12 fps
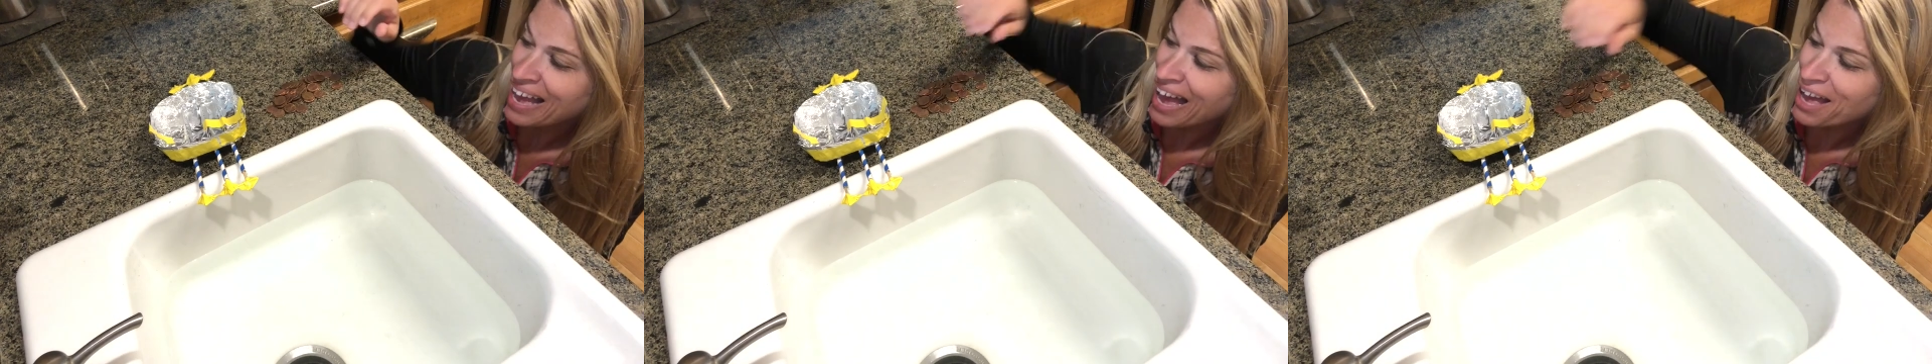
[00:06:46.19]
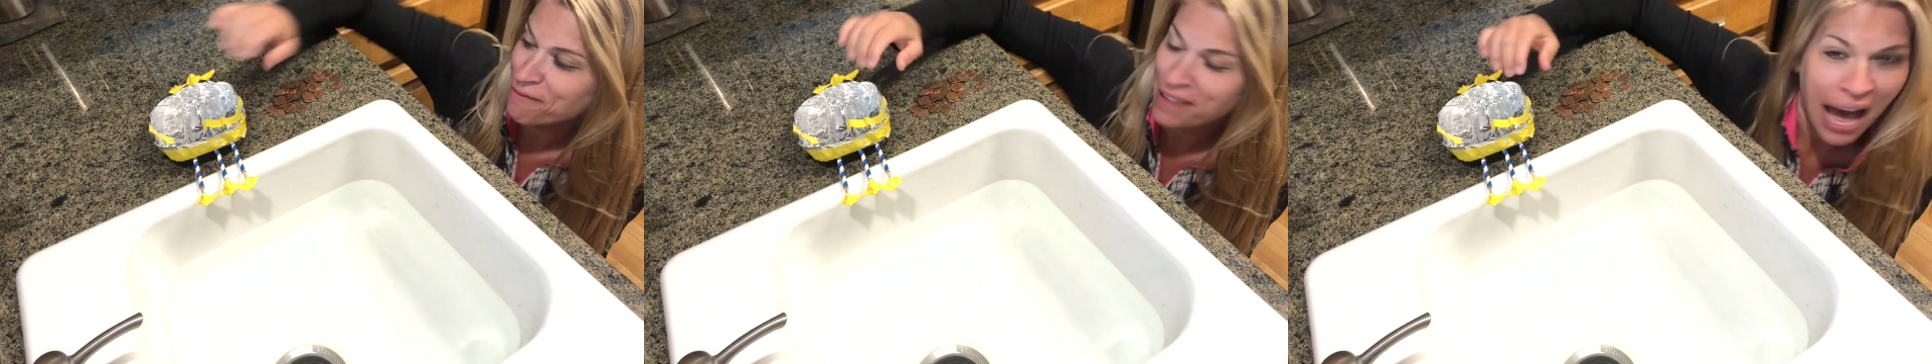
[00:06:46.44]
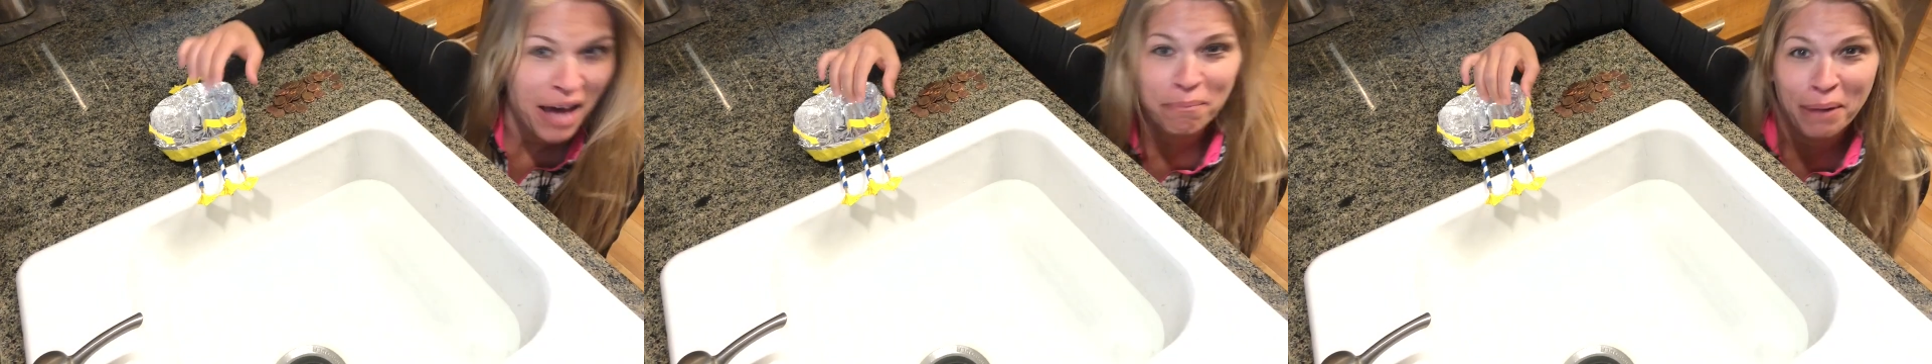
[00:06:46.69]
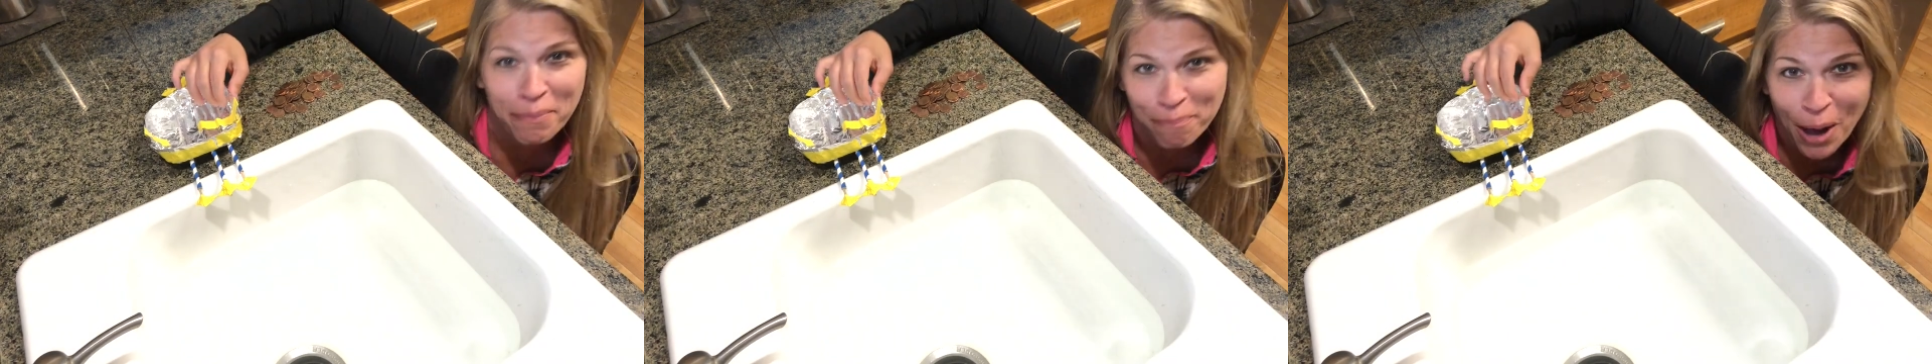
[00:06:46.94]
I've got
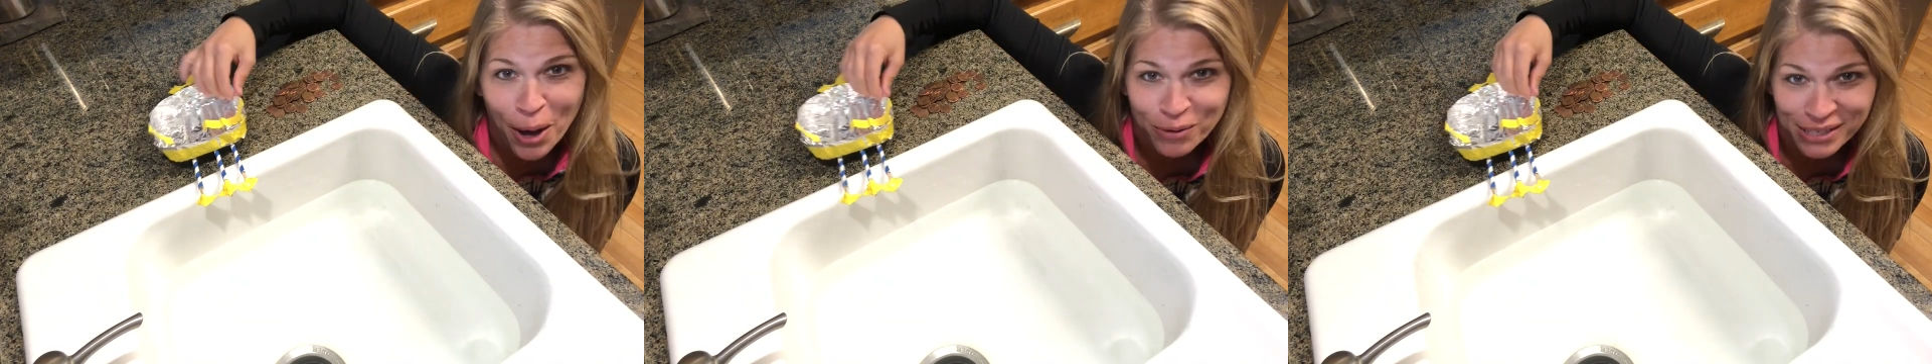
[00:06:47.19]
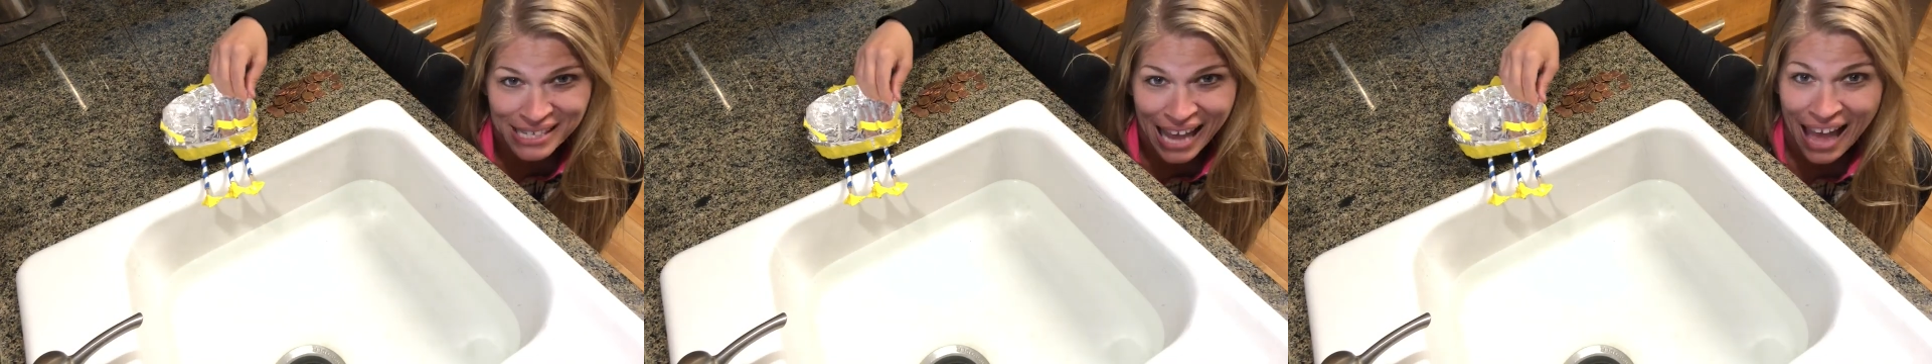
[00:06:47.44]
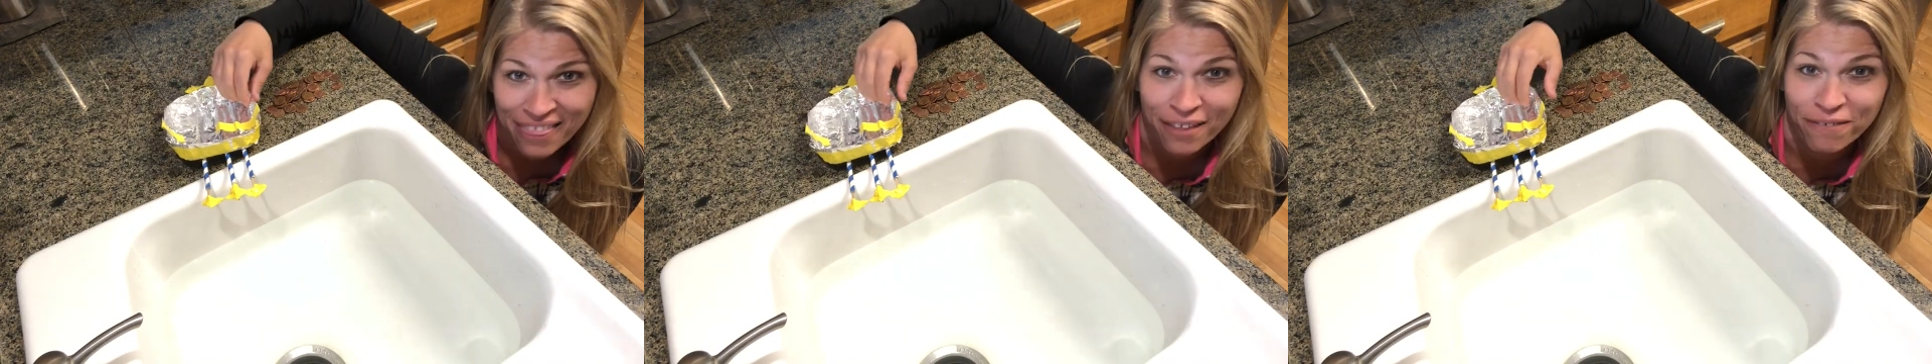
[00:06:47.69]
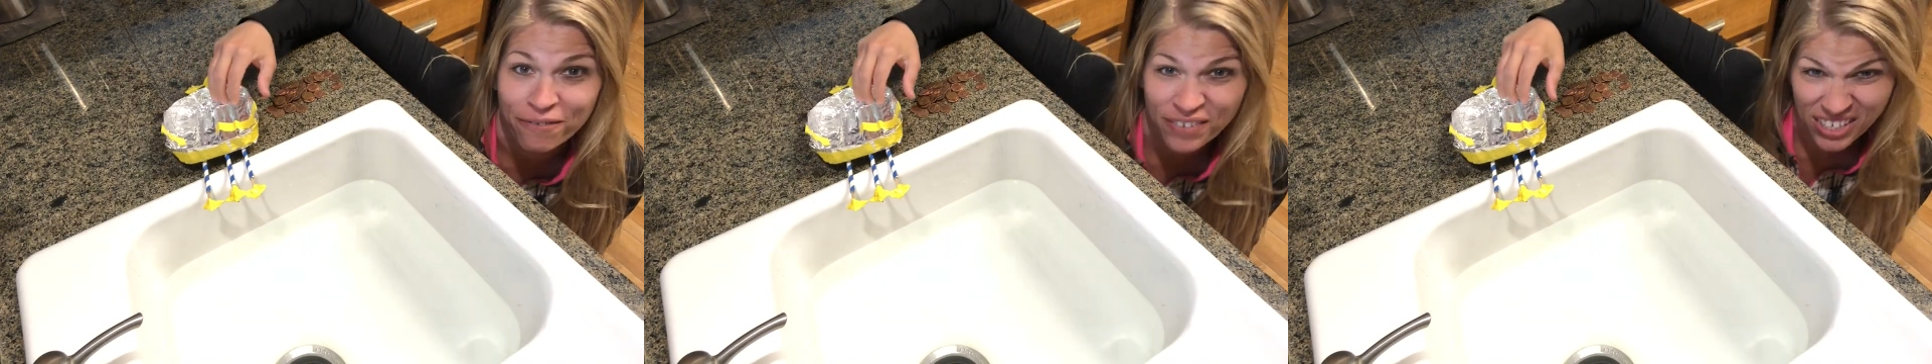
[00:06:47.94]
my boat, and the
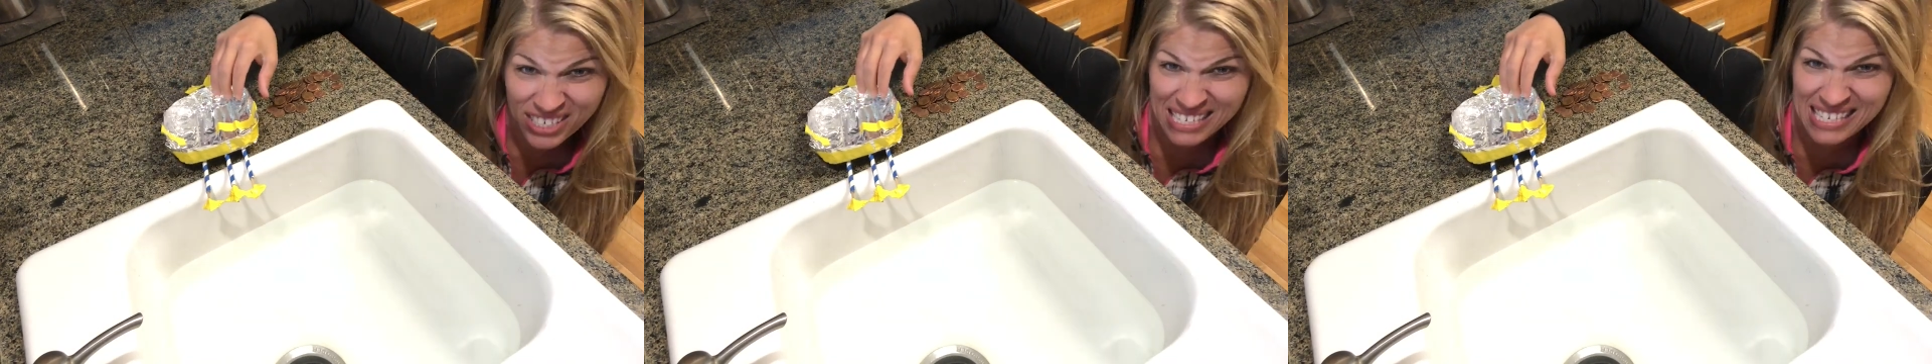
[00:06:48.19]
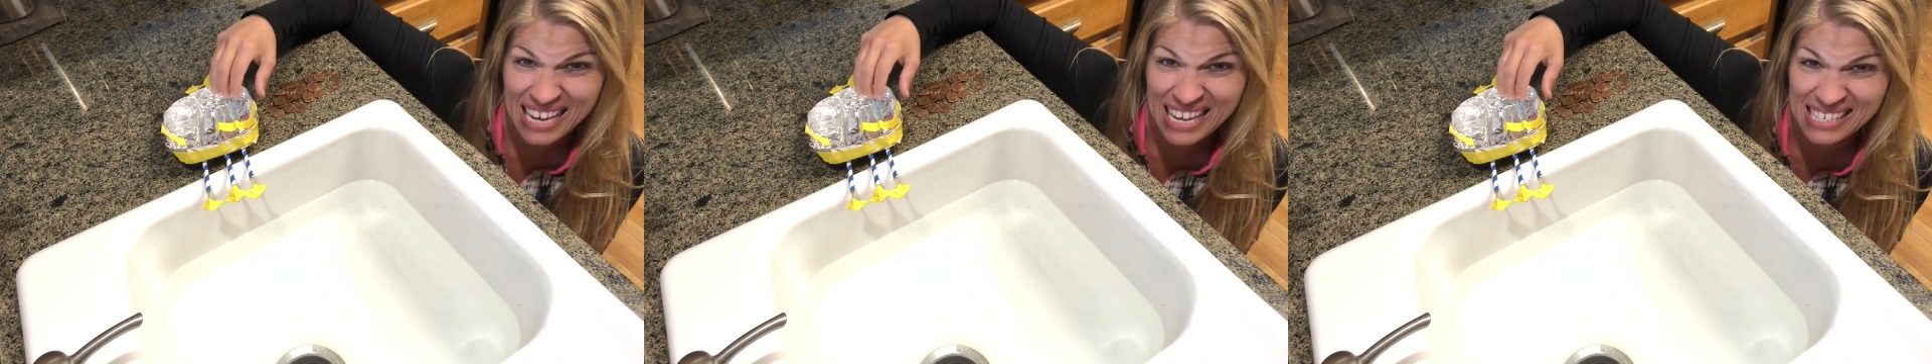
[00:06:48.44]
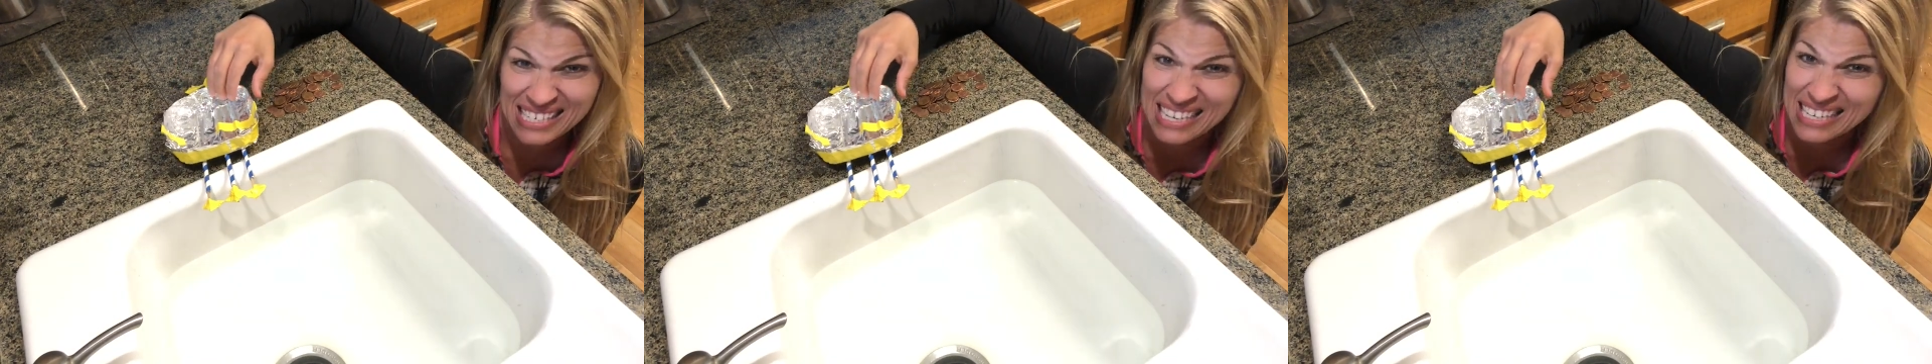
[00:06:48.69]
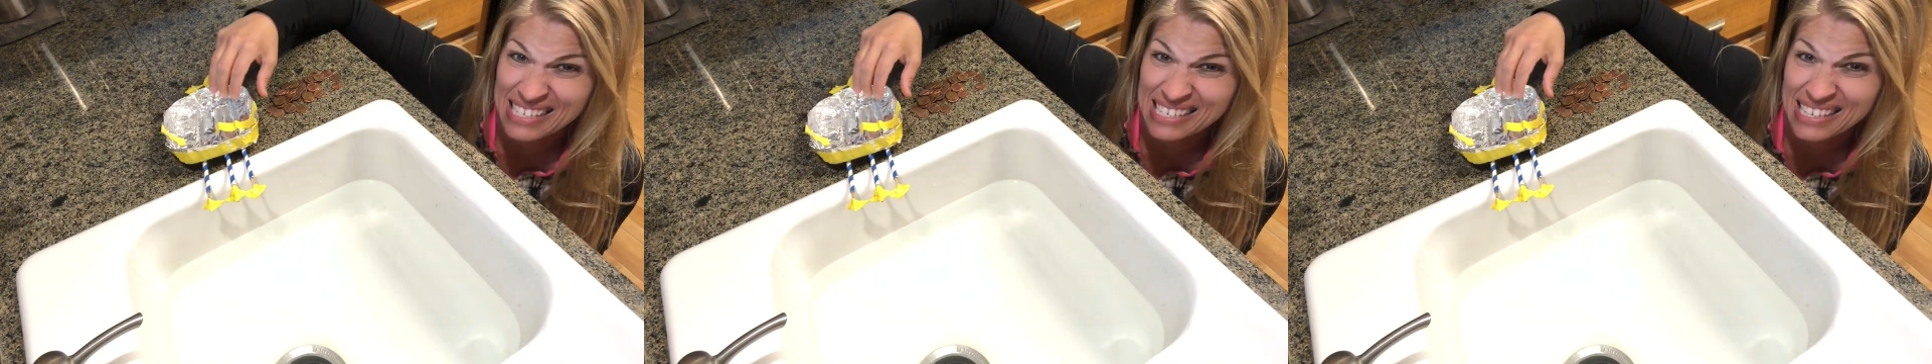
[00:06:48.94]
first test
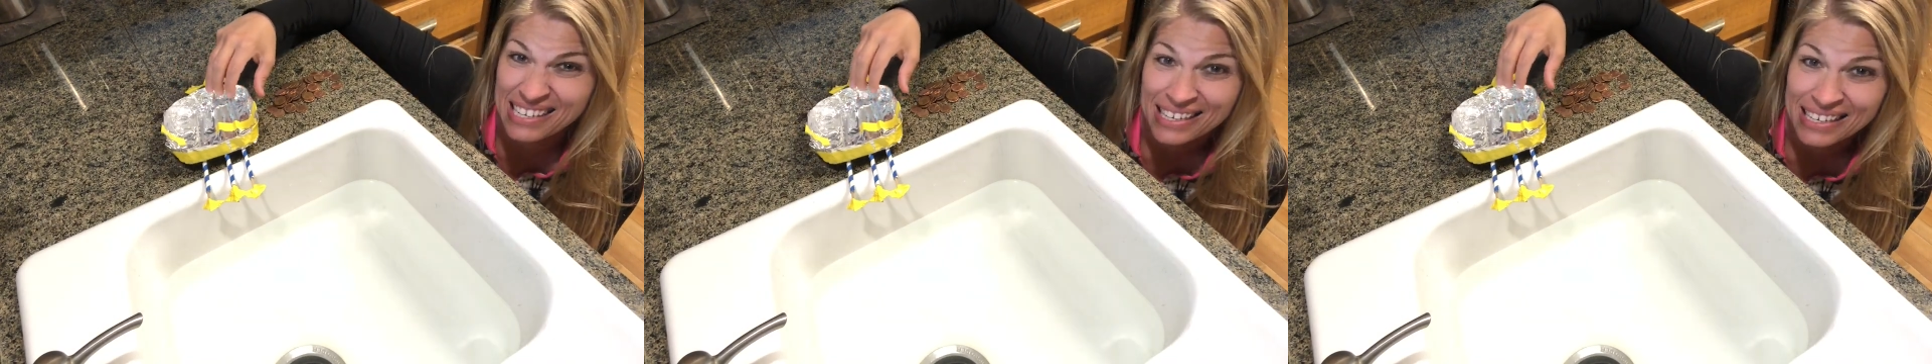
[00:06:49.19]
is,